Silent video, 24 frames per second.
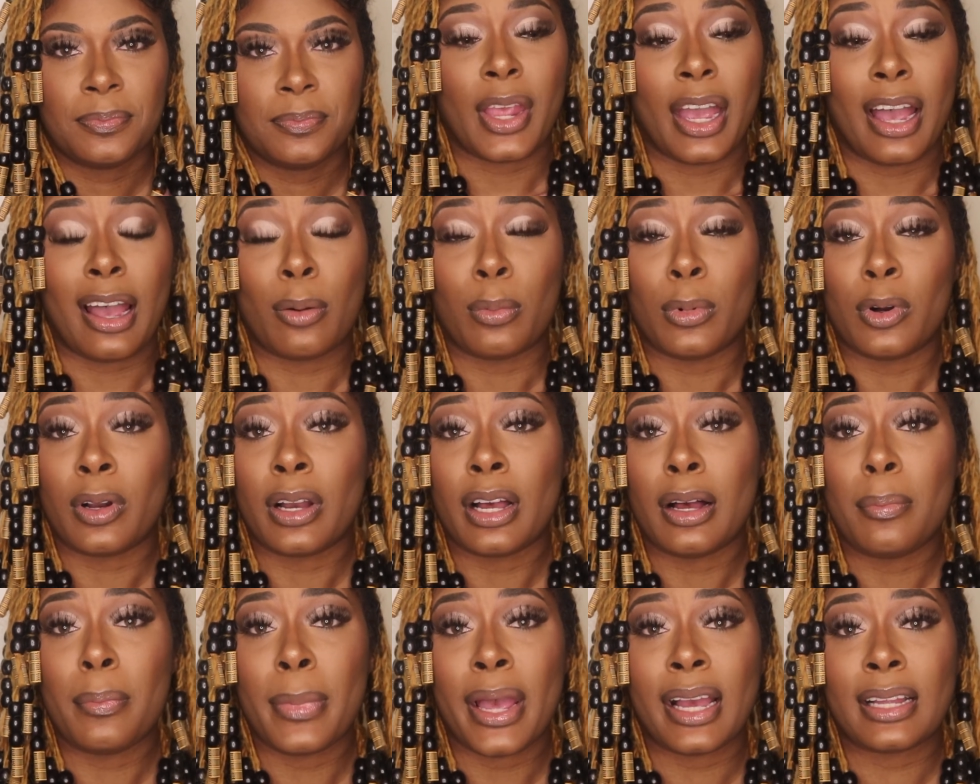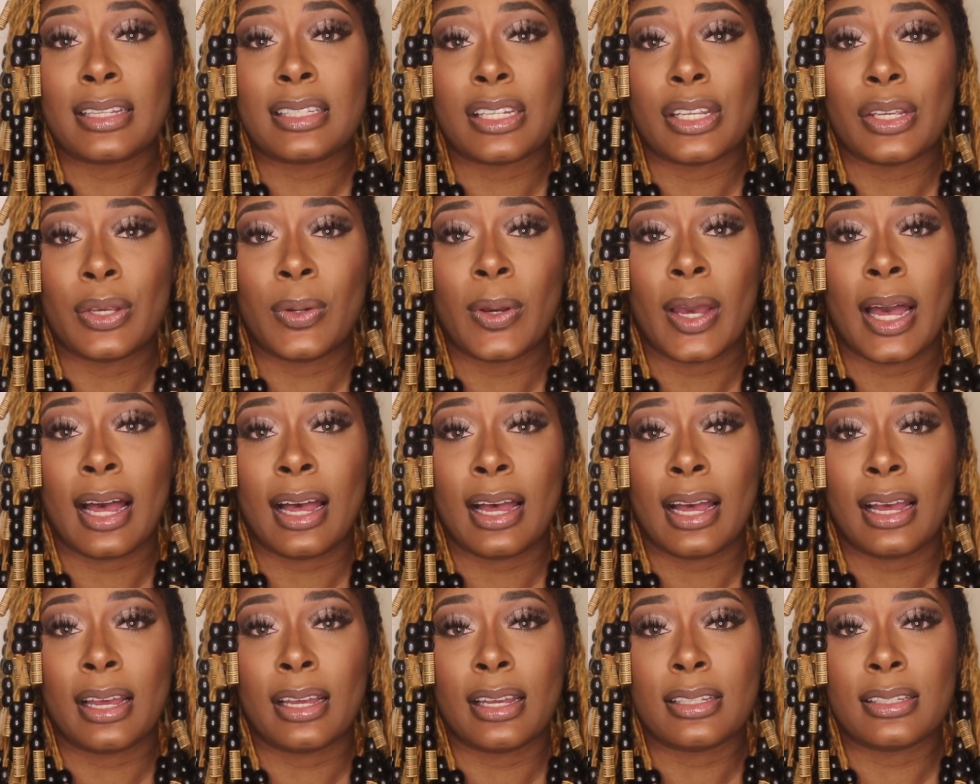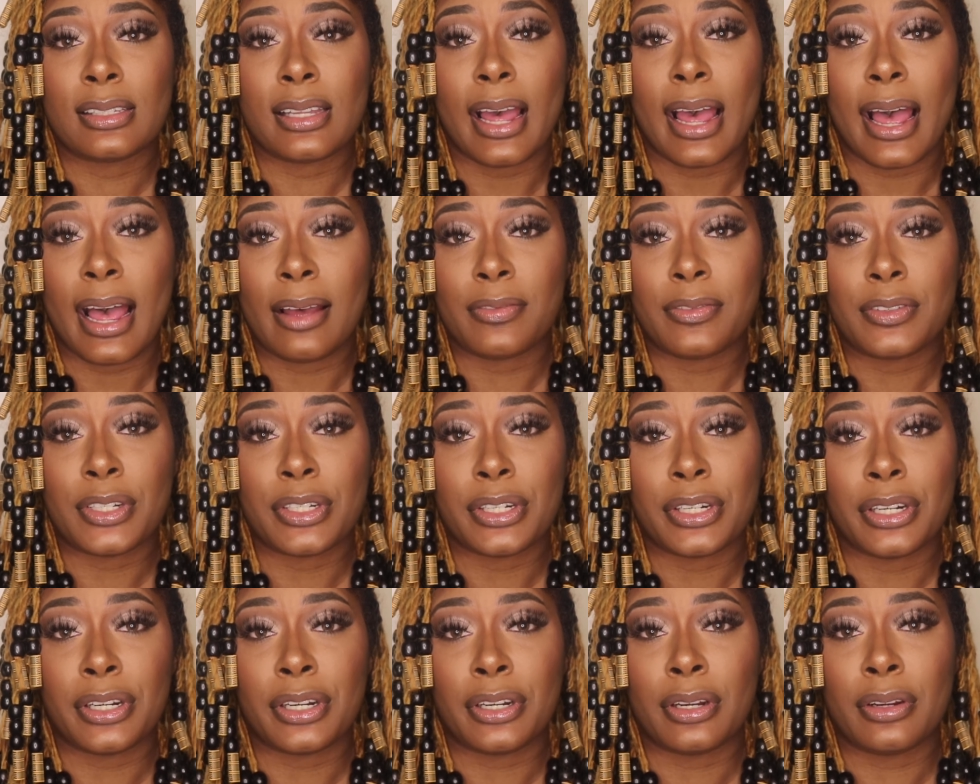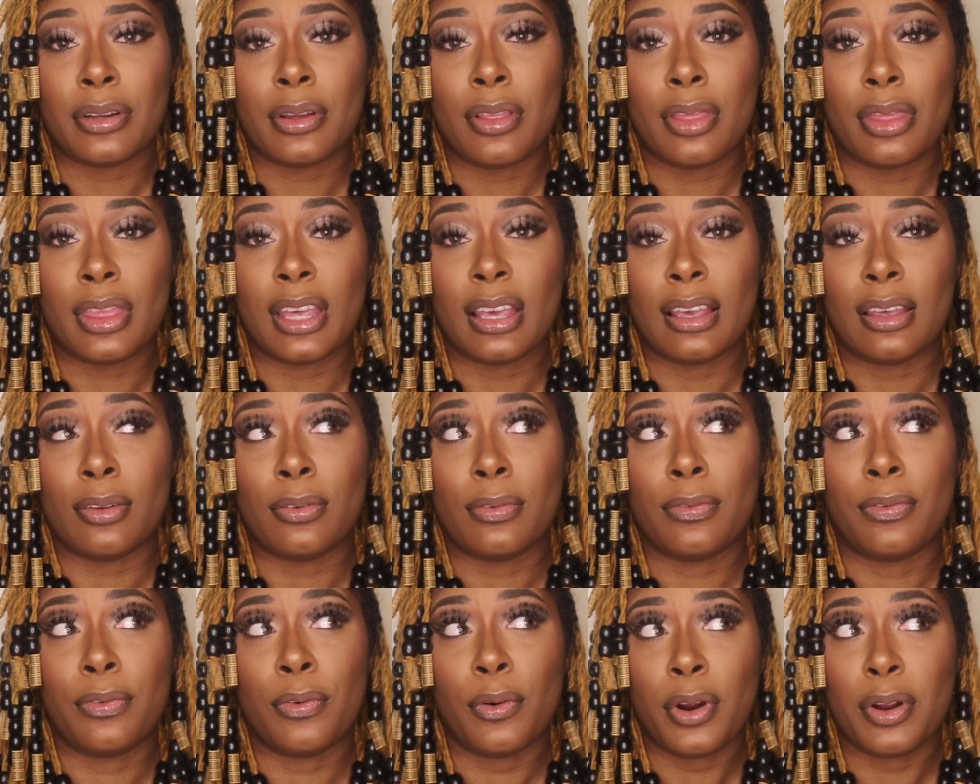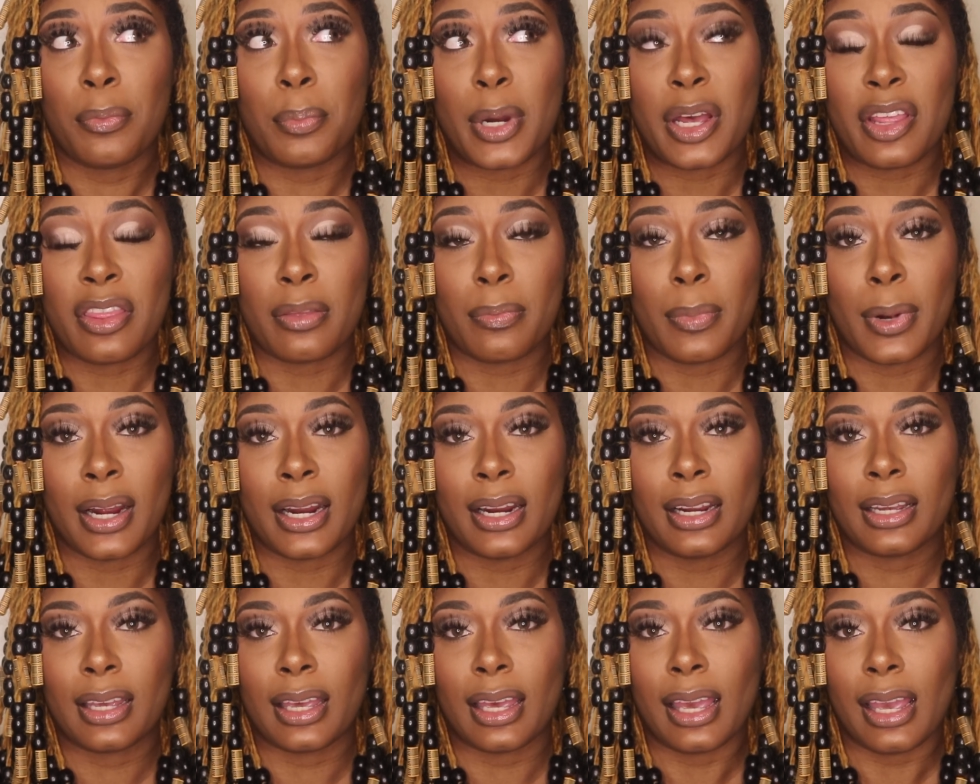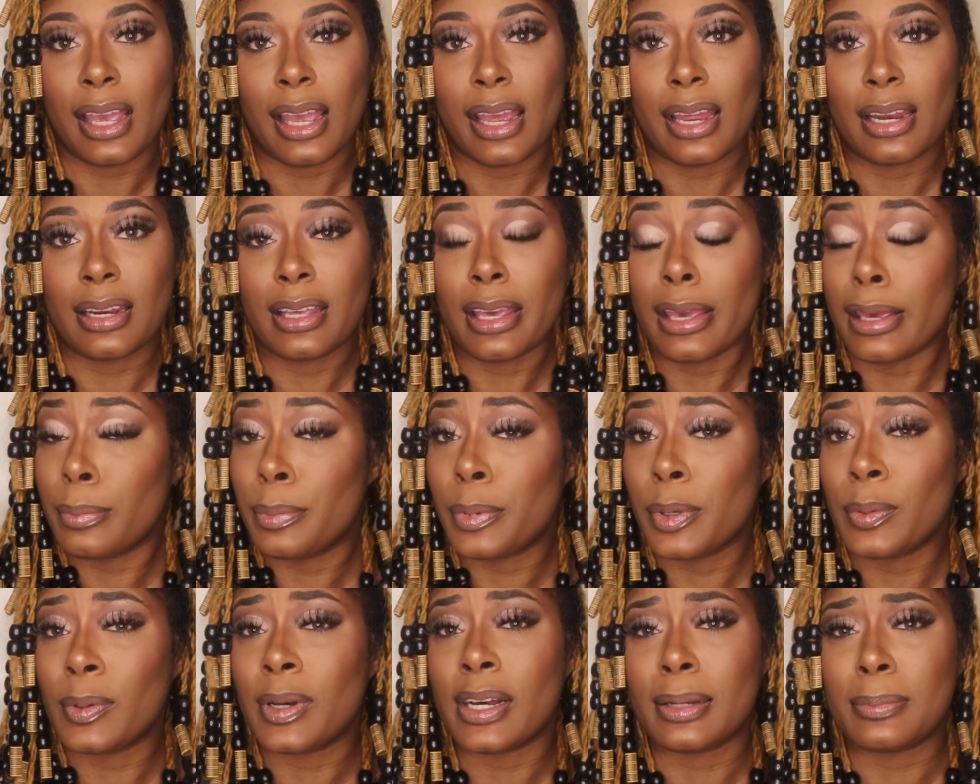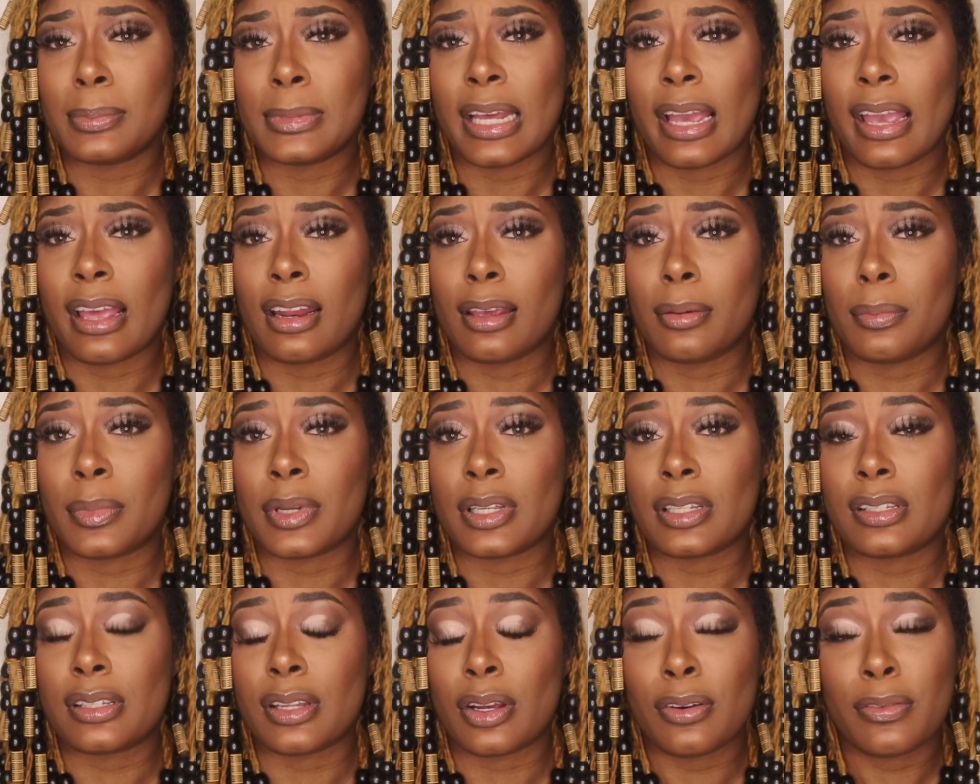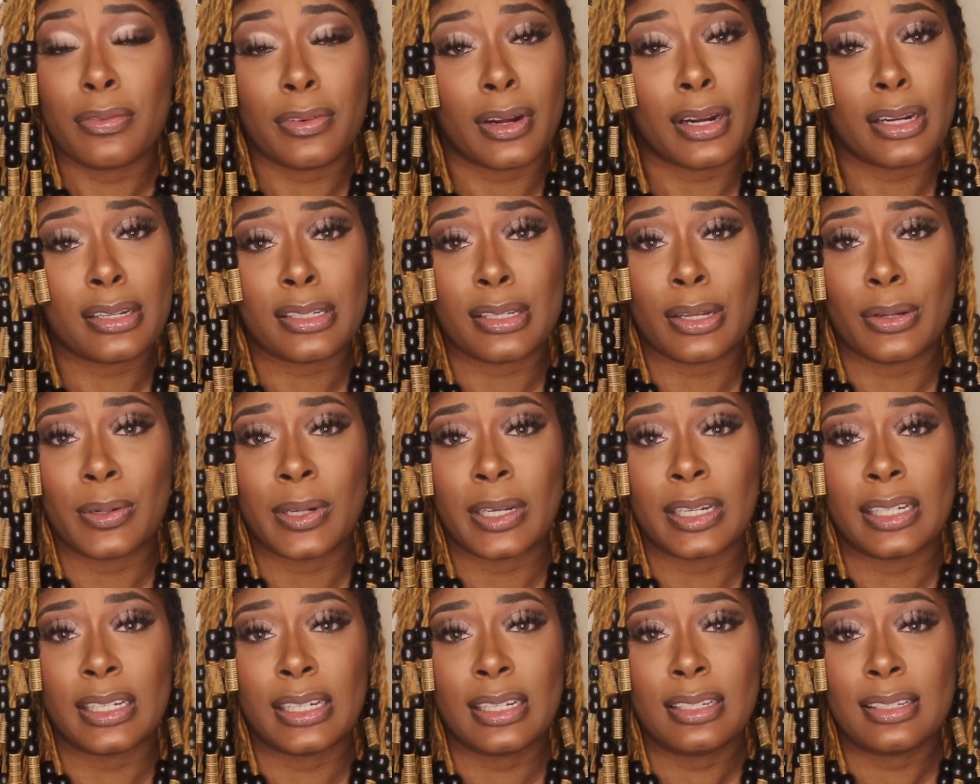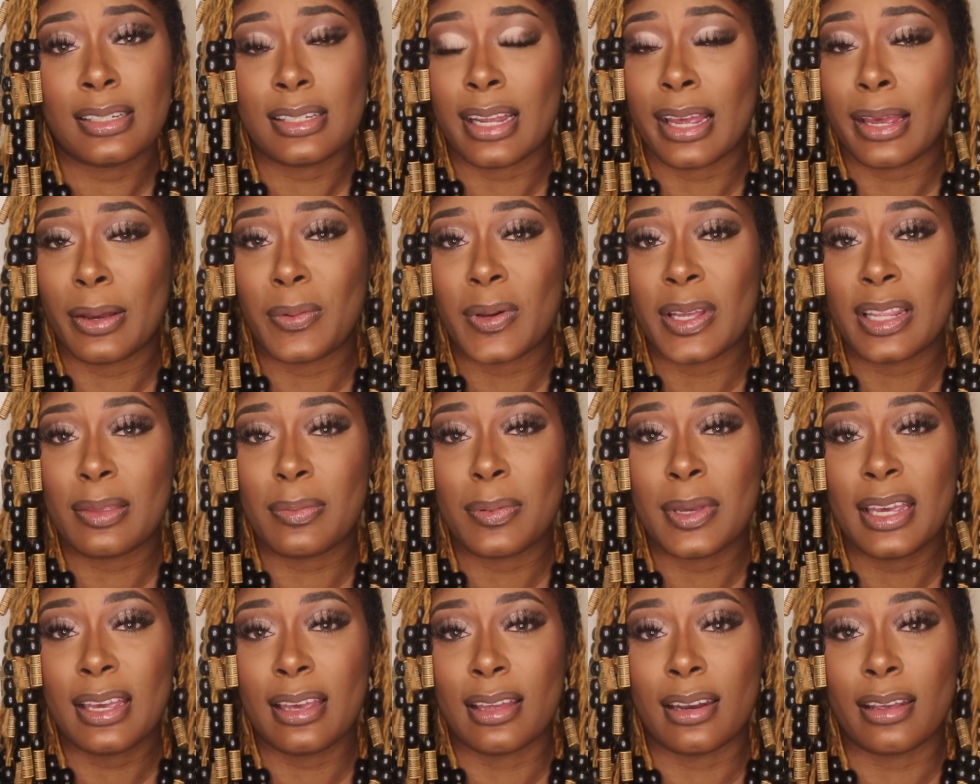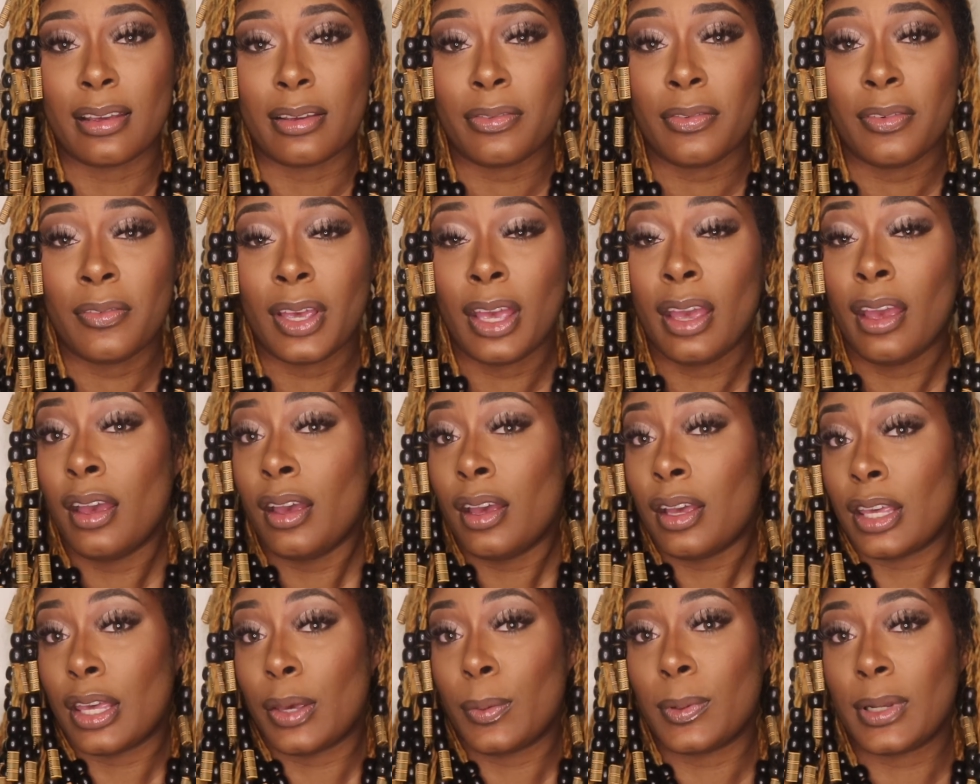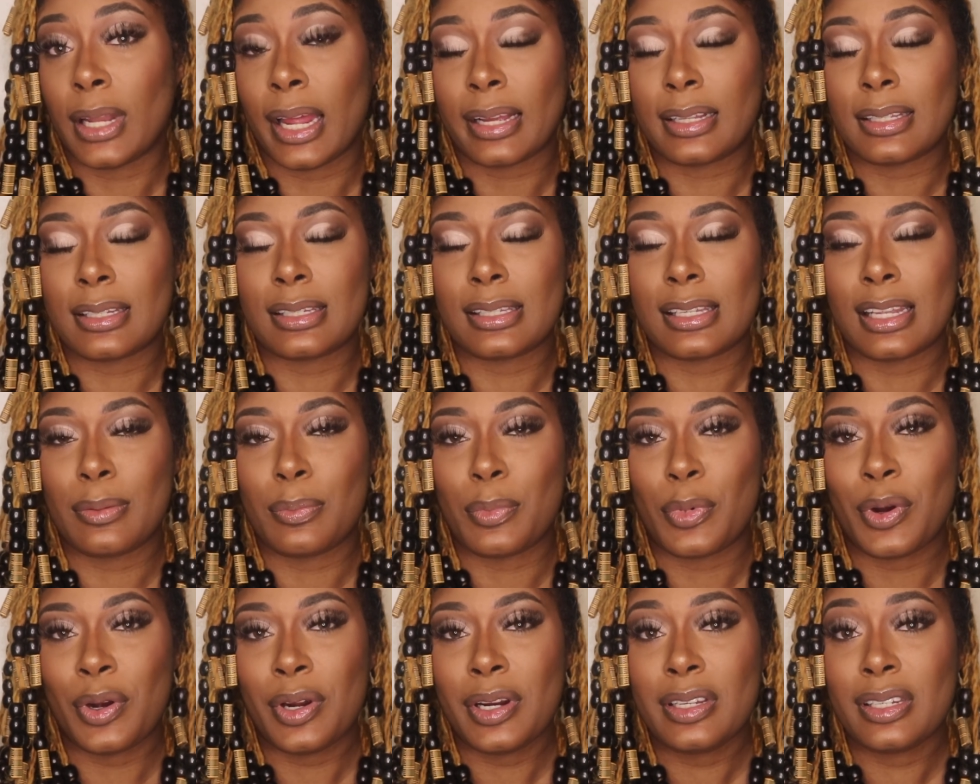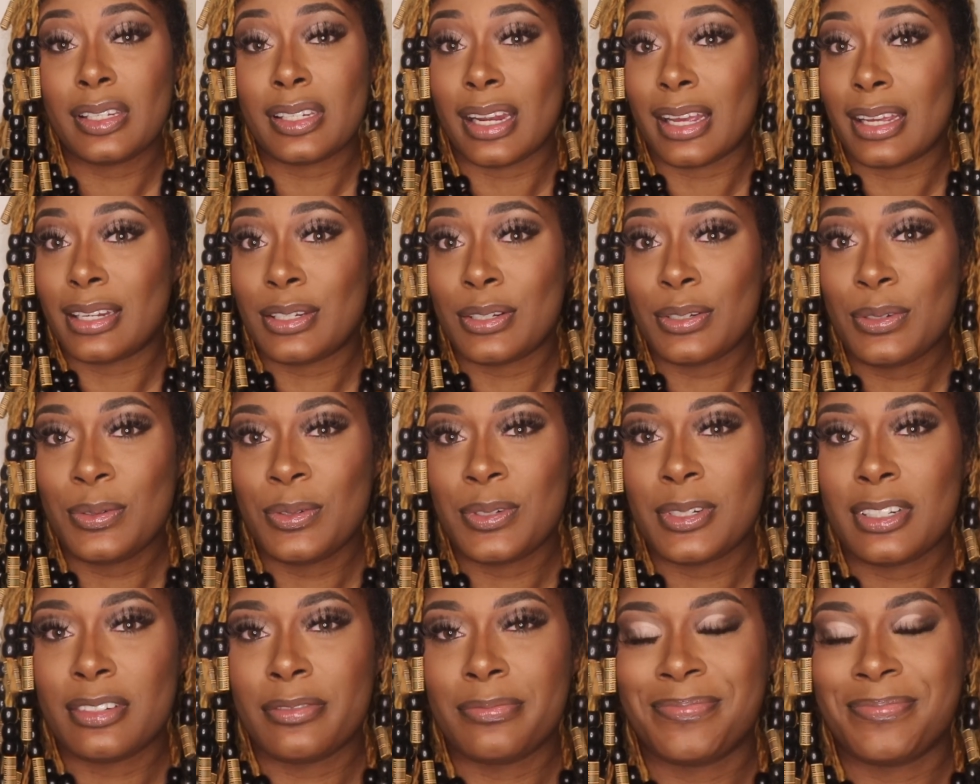I will come back to you guys after the 4-month mark and keep you updated. But so far so good. Stay with me, and if you would like to see more, stay tuned.